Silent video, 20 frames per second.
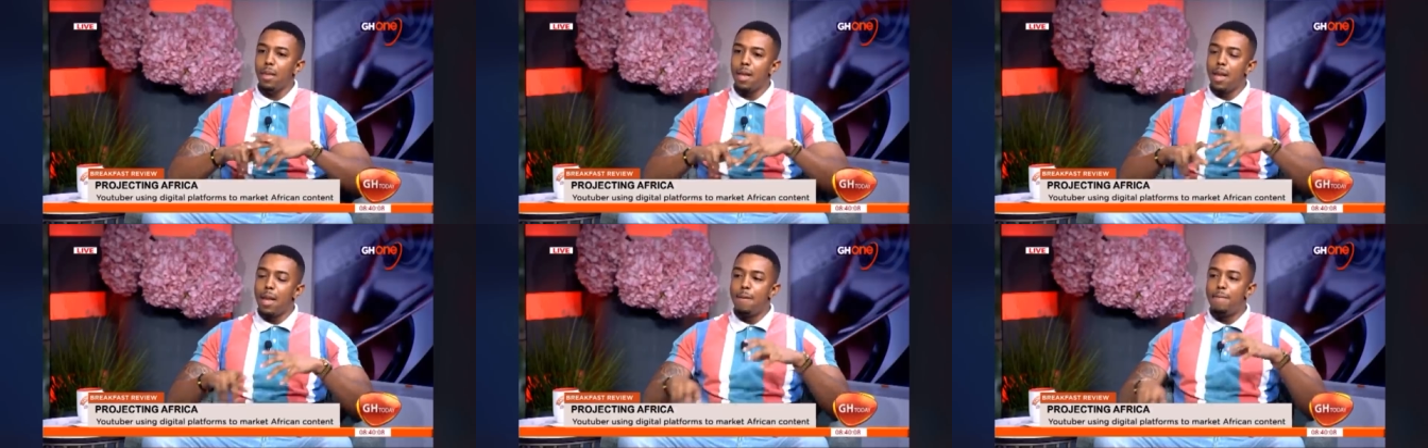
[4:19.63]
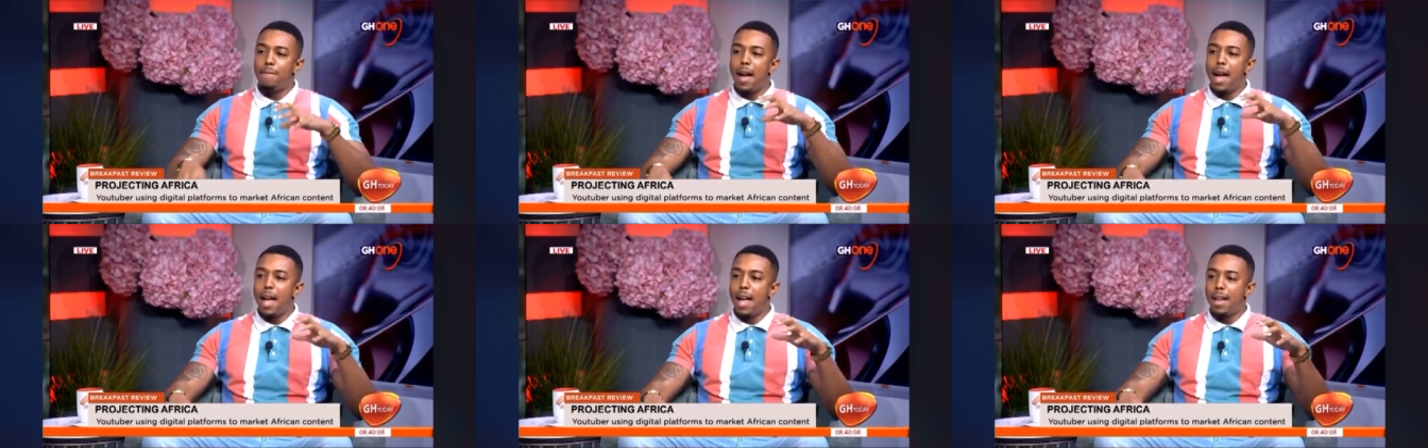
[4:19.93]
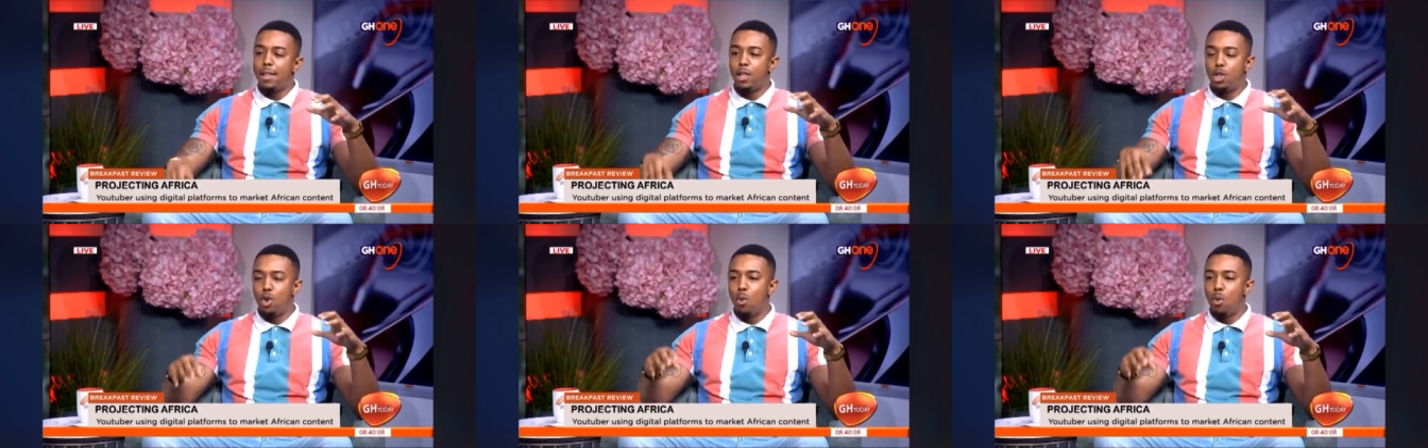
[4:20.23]
if I
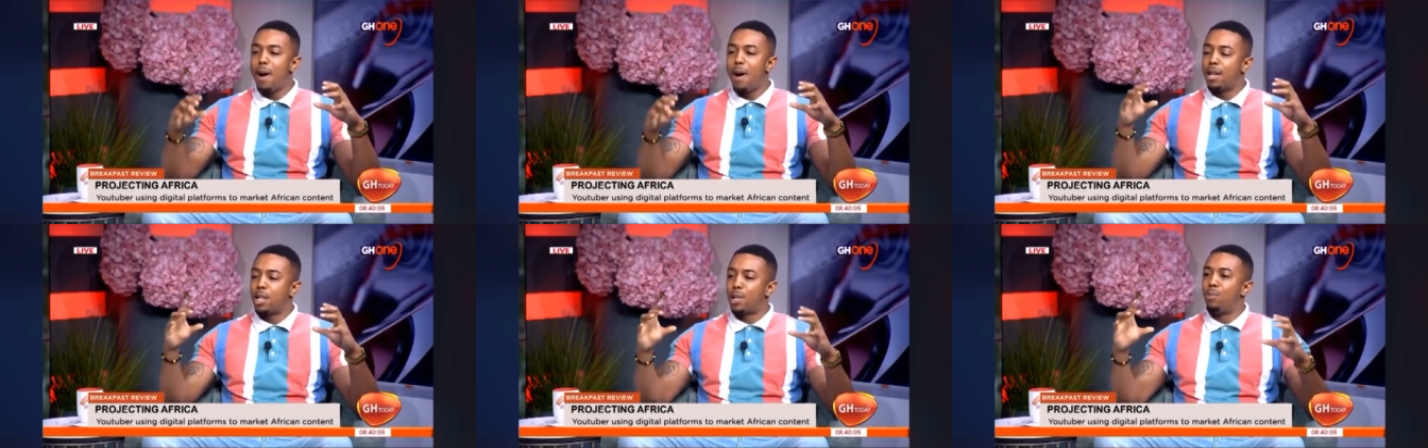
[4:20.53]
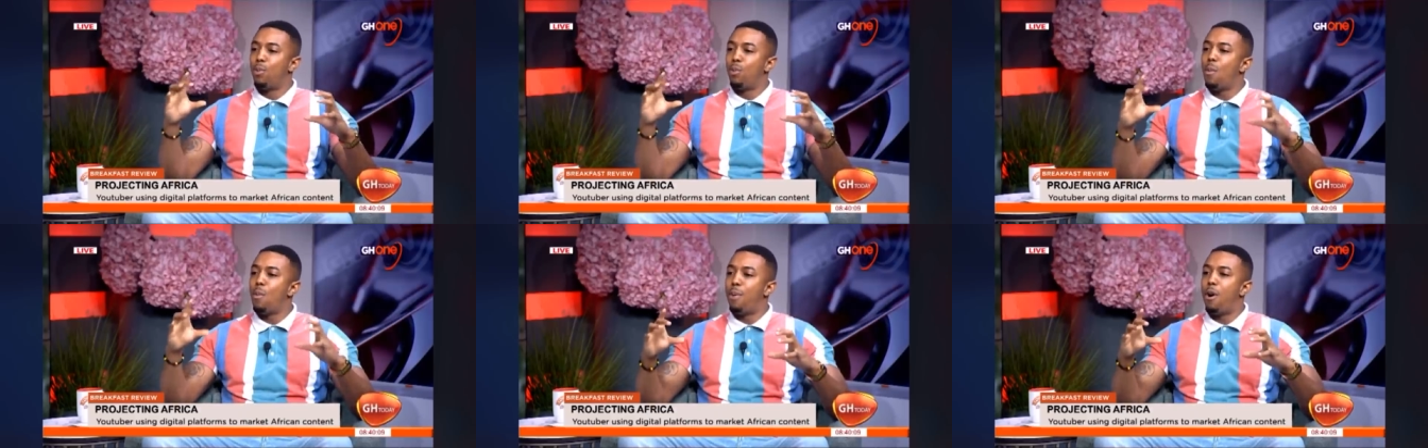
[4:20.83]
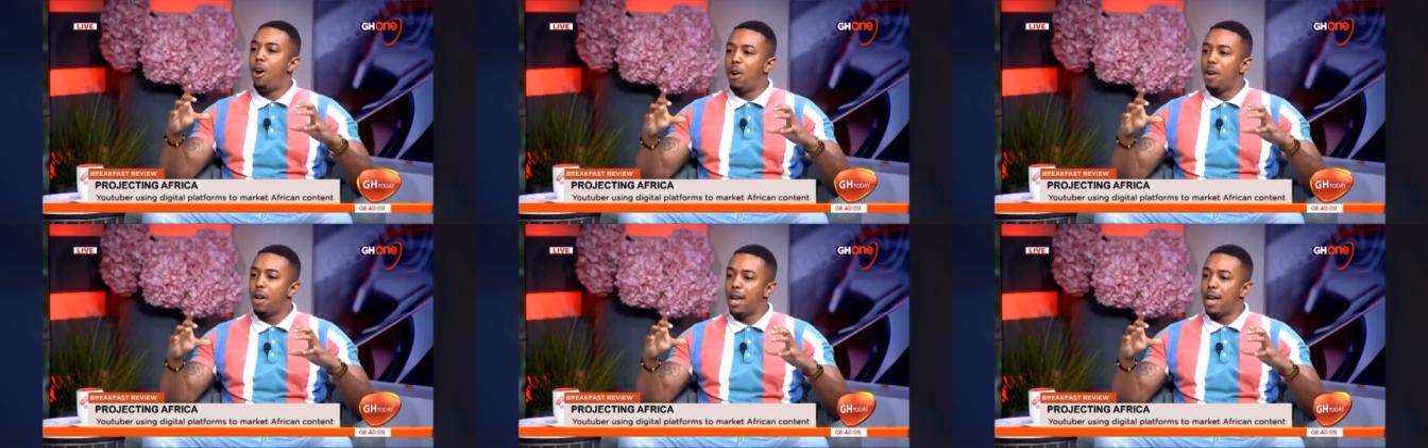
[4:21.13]
do my small
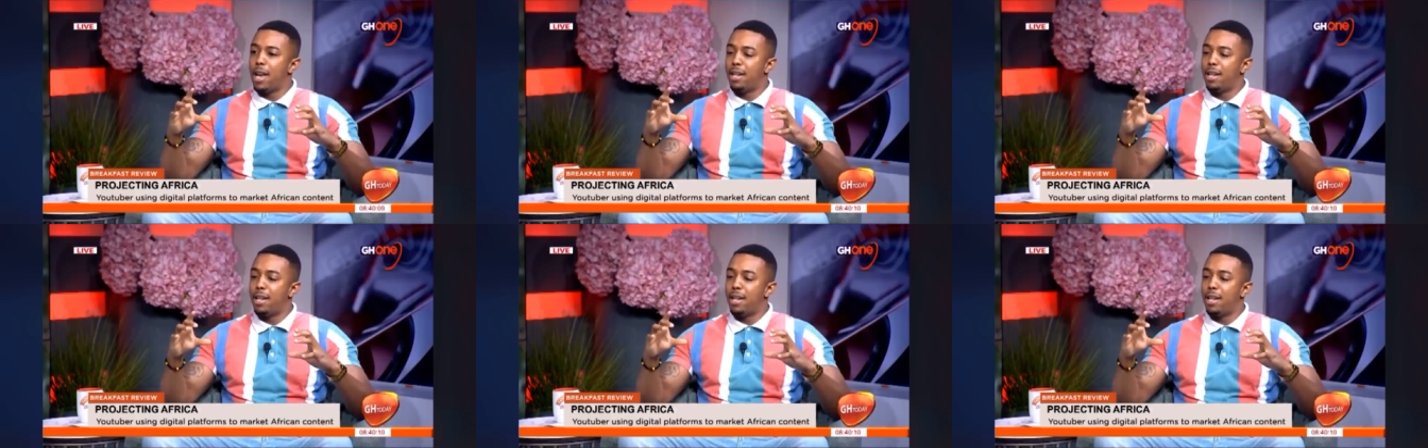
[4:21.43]
part